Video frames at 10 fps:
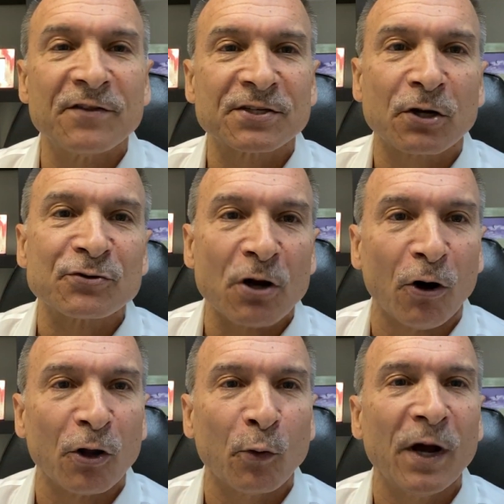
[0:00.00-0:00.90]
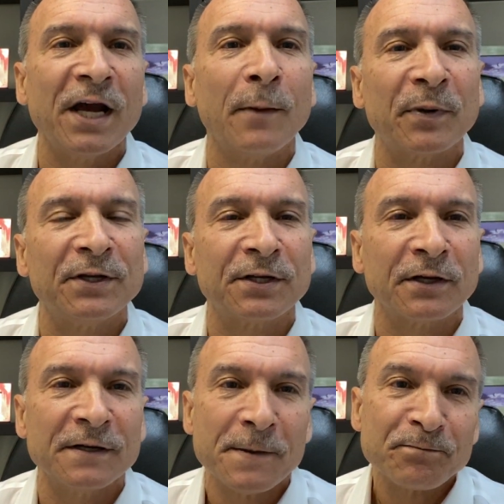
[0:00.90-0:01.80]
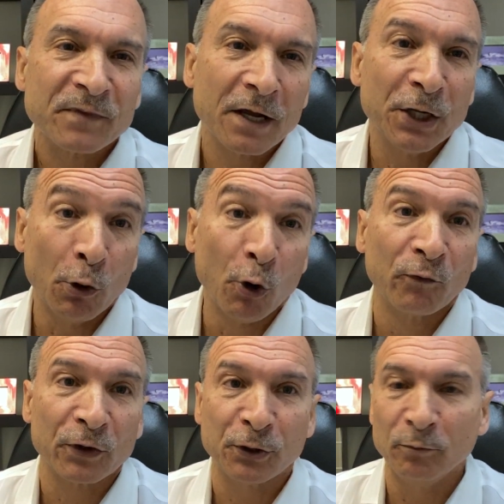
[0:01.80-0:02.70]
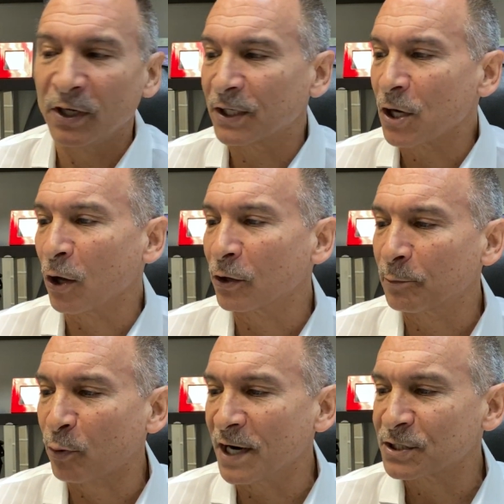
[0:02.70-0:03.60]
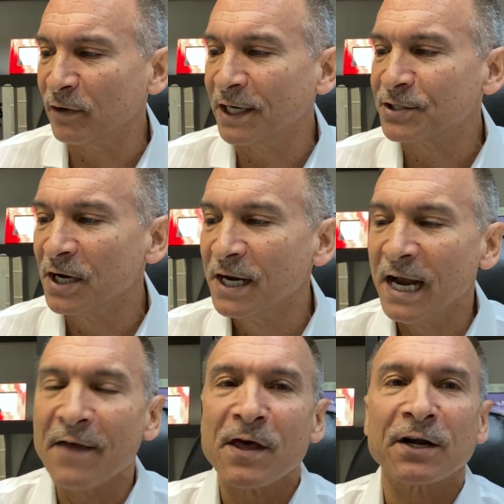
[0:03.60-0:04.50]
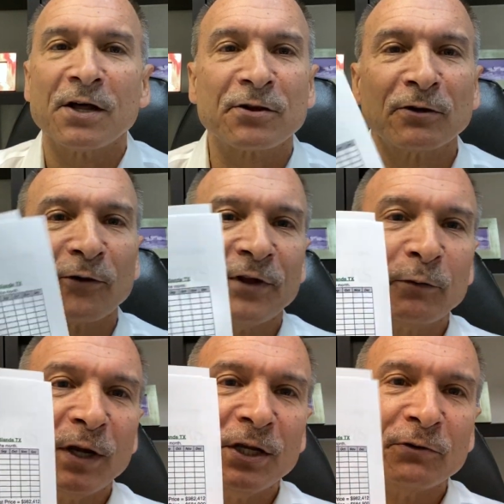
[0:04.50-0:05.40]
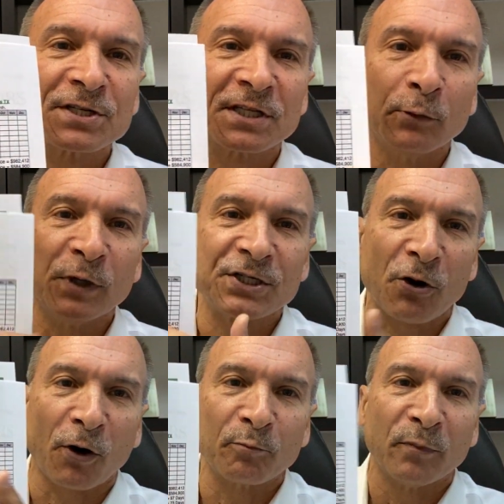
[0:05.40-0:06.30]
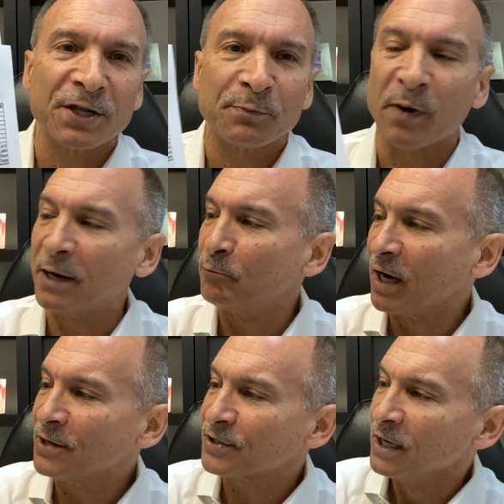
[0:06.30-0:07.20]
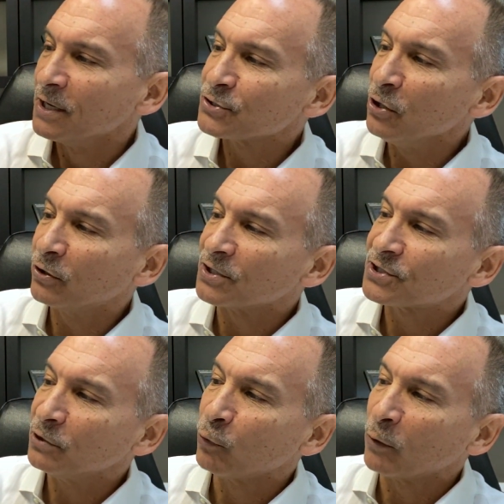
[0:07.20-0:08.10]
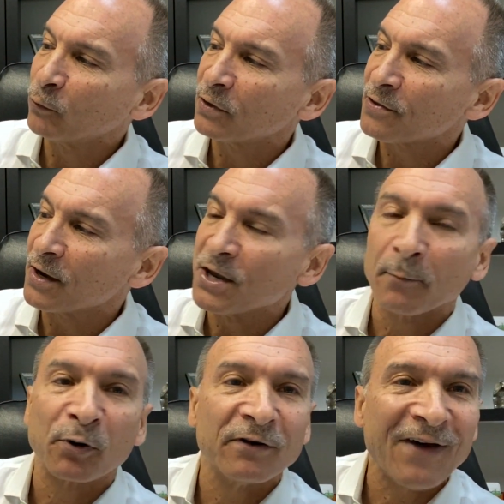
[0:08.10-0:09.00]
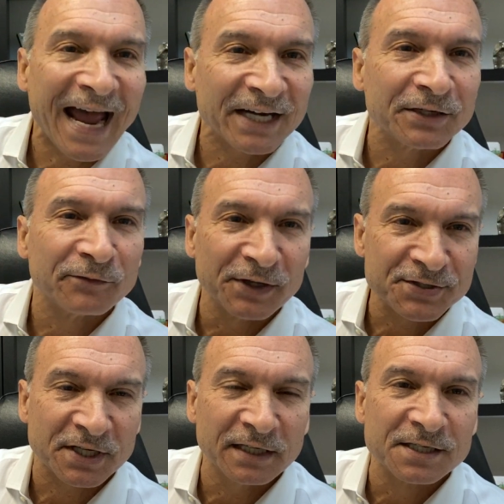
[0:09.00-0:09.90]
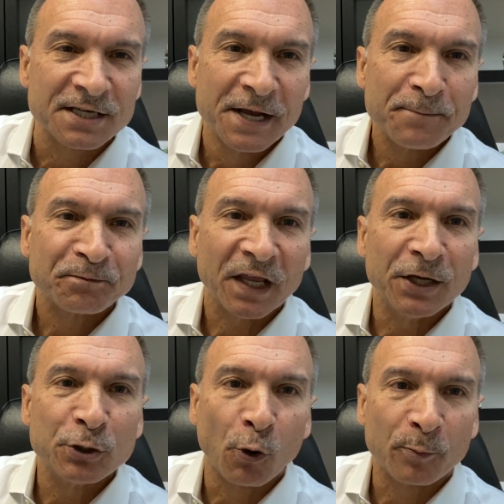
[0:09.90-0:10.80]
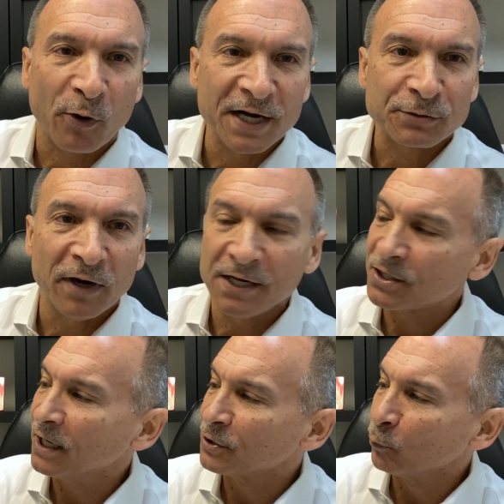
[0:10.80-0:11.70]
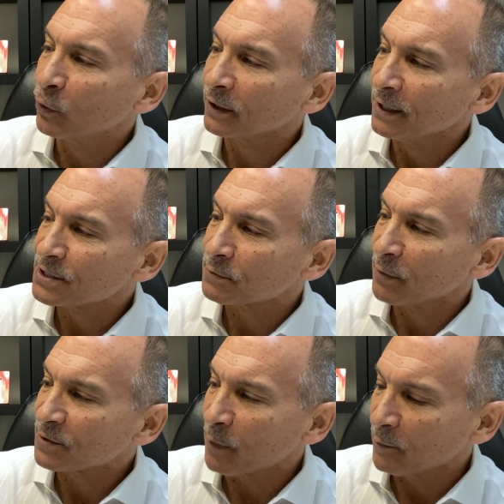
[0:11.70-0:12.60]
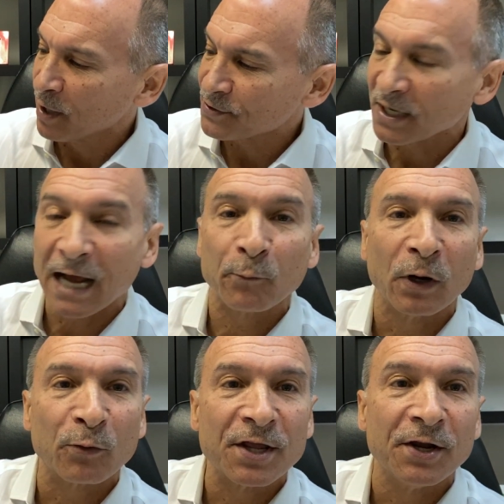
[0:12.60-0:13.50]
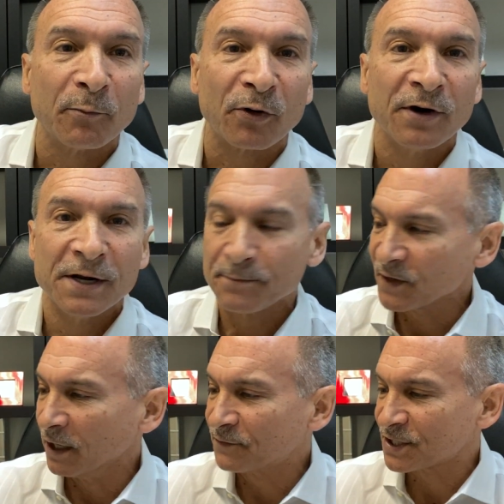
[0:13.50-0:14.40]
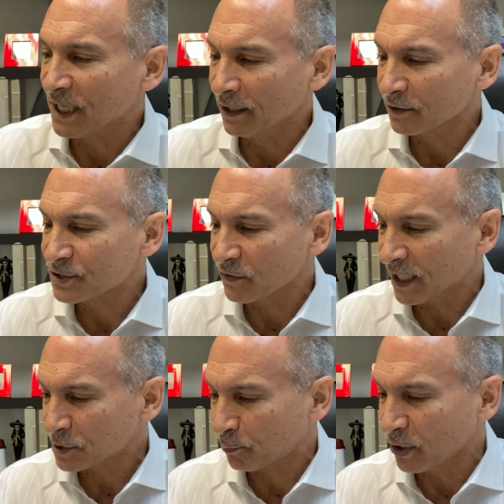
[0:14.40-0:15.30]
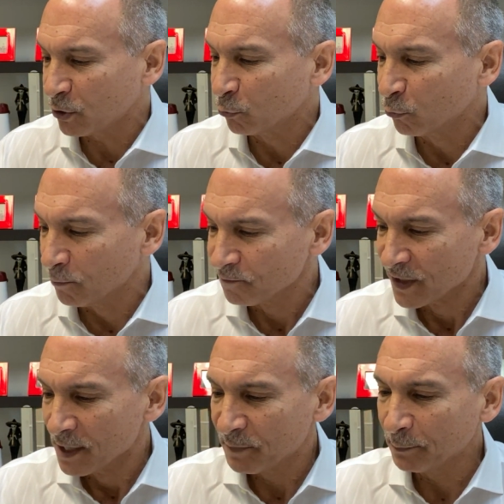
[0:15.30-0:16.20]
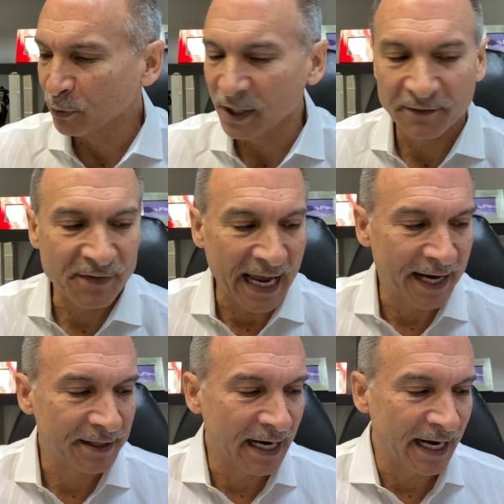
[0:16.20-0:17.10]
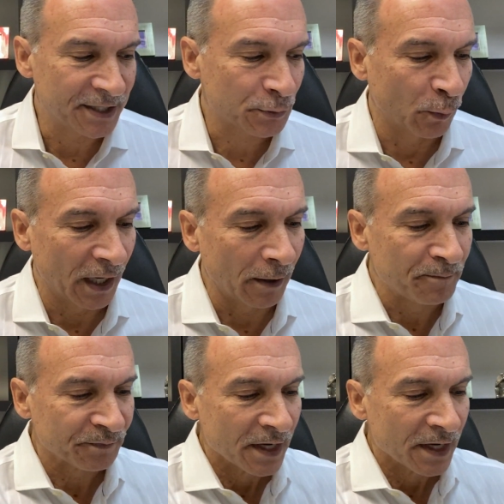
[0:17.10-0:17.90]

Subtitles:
And this goes all the way up into, over $2 million price range. And then another little thing we do is that we chart month by month. So you can see what were the number of active listings in your price range in the Woodlands month by month, and what were the number of sales. So that's pretty cool. People love that as well.